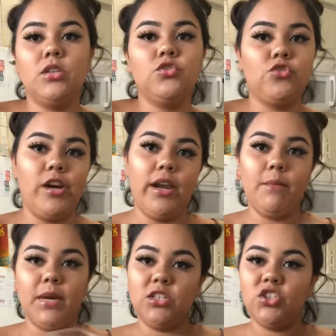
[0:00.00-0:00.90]

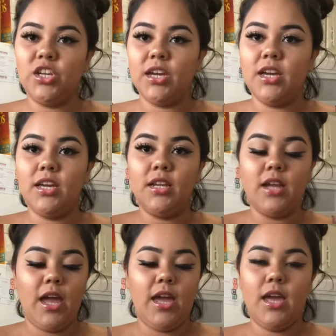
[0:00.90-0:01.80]
shredding my
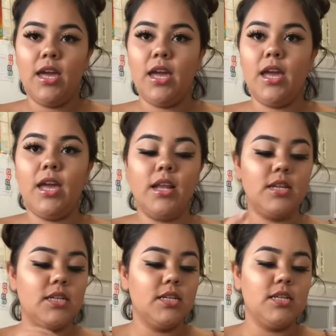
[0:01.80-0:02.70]
chicken, and